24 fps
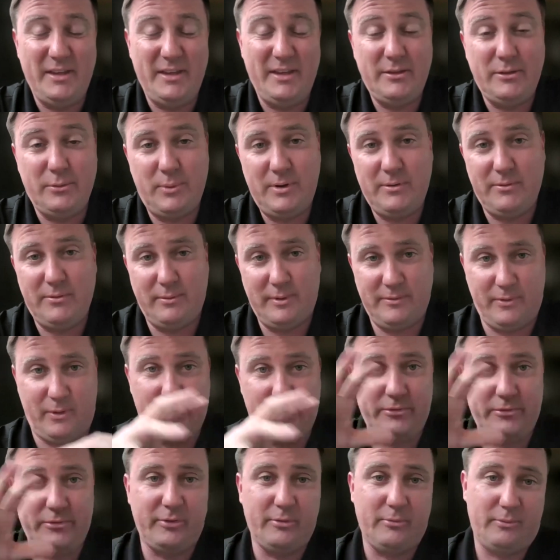think that
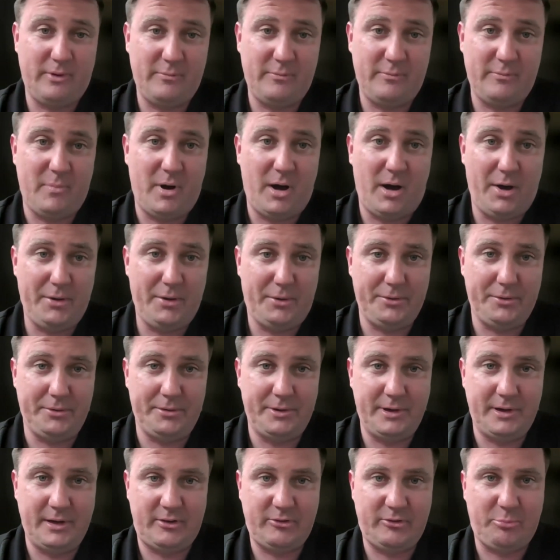we've
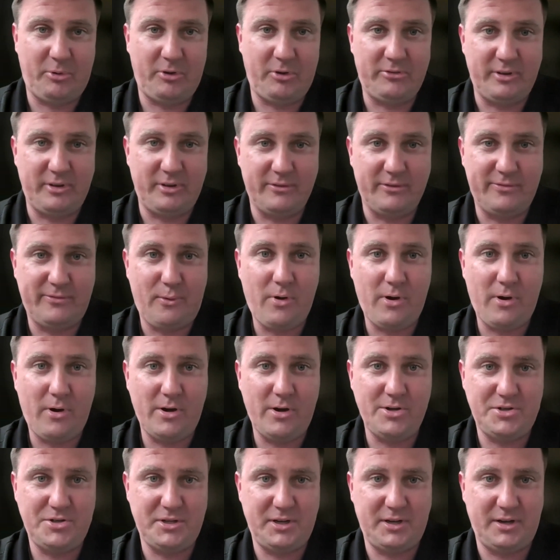modeled expressing
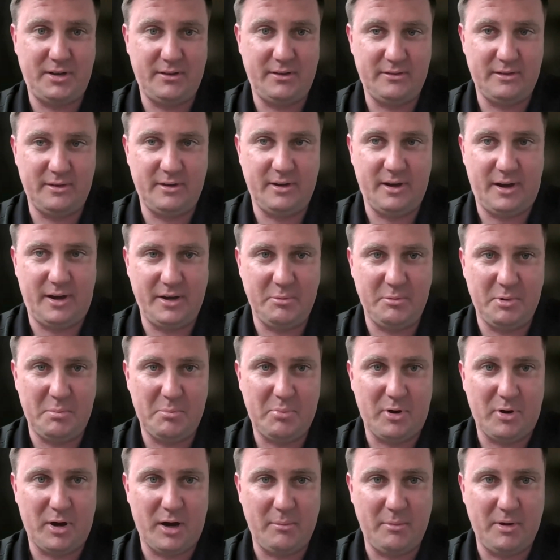foreign genes in
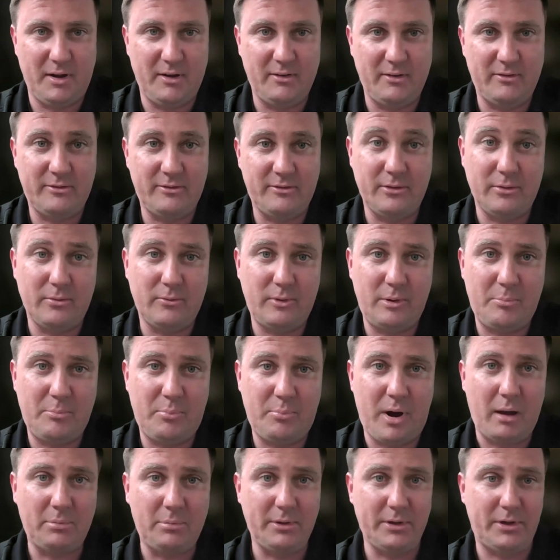non-human primates. So we
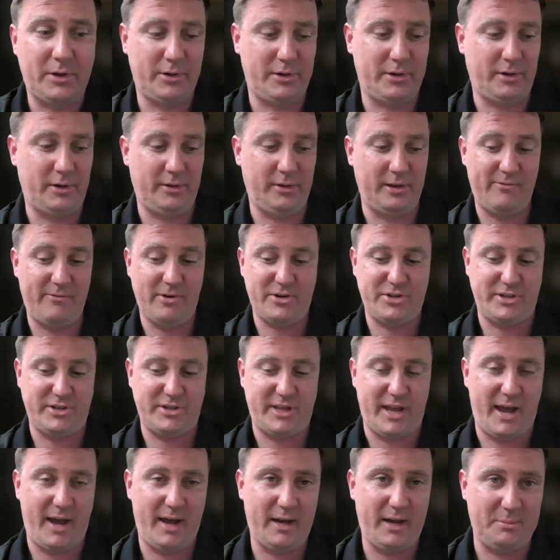probably could have
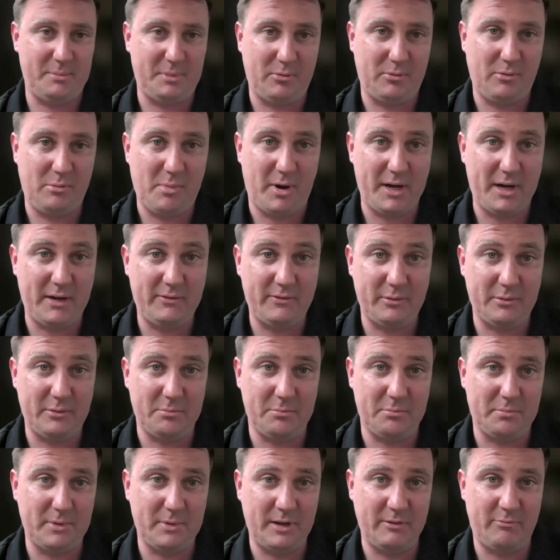leveraged that. I mean, we might
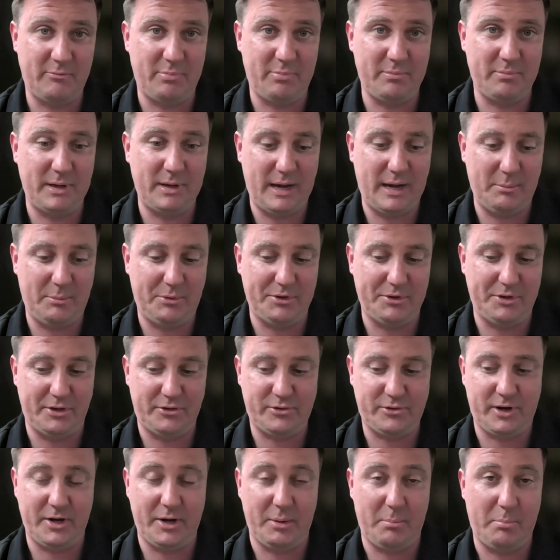even have been able to
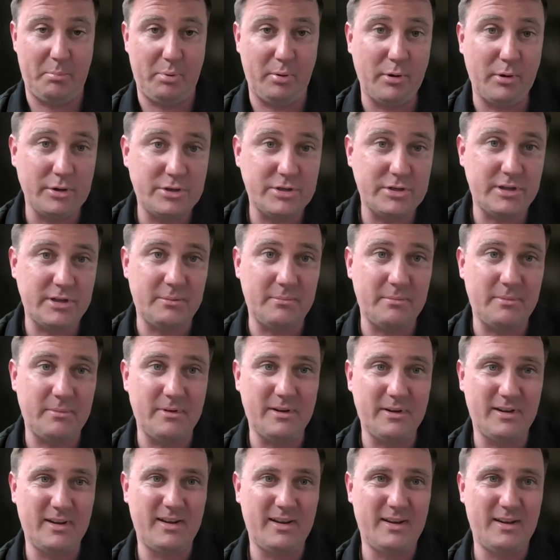try to push
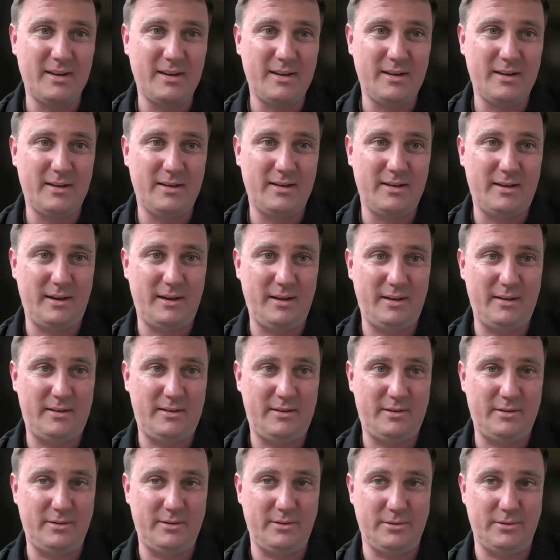them
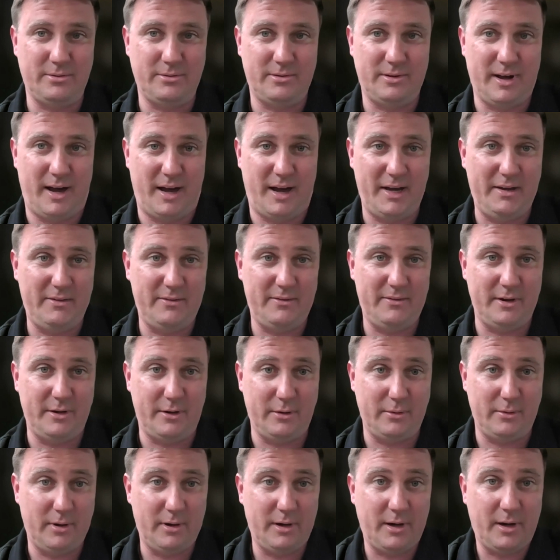into not
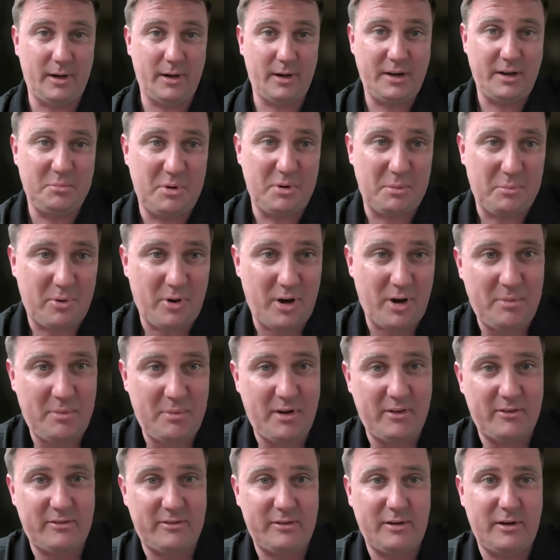even doing a non-human
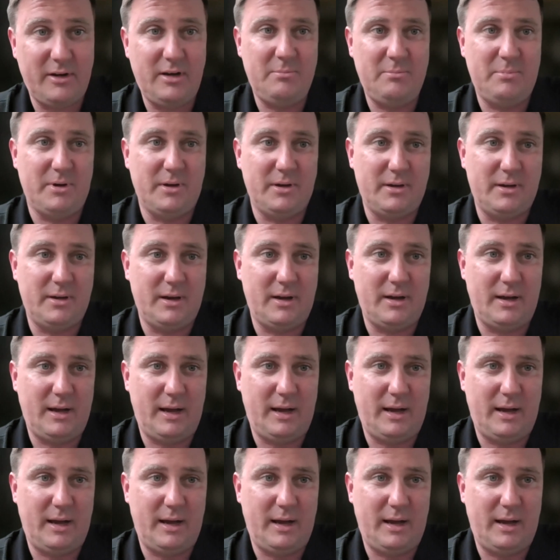primate study, but